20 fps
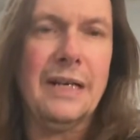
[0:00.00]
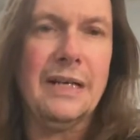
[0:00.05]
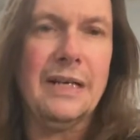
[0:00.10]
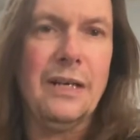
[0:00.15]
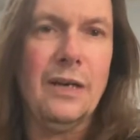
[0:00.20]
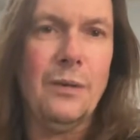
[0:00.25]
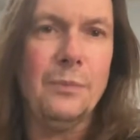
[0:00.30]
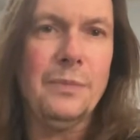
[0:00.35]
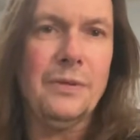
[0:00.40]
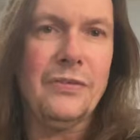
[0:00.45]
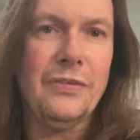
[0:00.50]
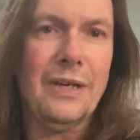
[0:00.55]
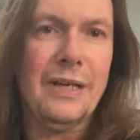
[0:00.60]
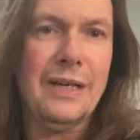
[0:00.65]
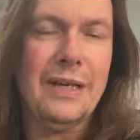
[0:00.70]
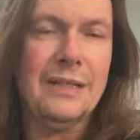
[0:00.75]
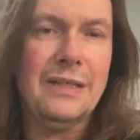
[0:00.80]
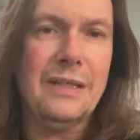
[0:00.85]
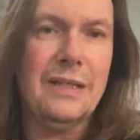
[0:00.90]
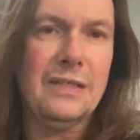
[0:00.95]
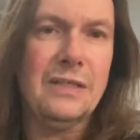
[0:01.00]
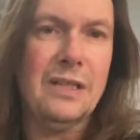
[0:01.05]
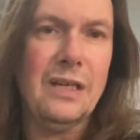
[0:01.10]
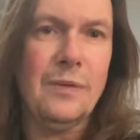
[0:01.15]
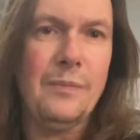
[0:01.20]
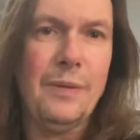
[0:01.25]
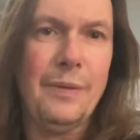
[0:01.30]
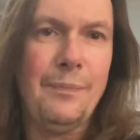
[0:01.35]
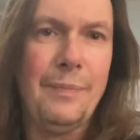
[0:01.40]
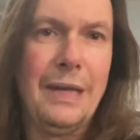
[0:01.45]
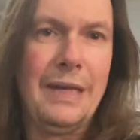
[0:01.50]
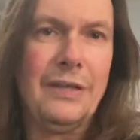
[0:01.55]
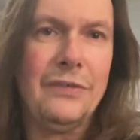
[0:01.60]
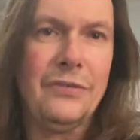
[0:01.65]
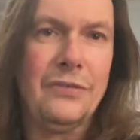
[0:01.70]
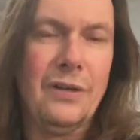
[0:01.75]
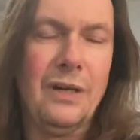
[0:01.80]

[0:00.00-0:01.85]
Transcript: and help design is going to be based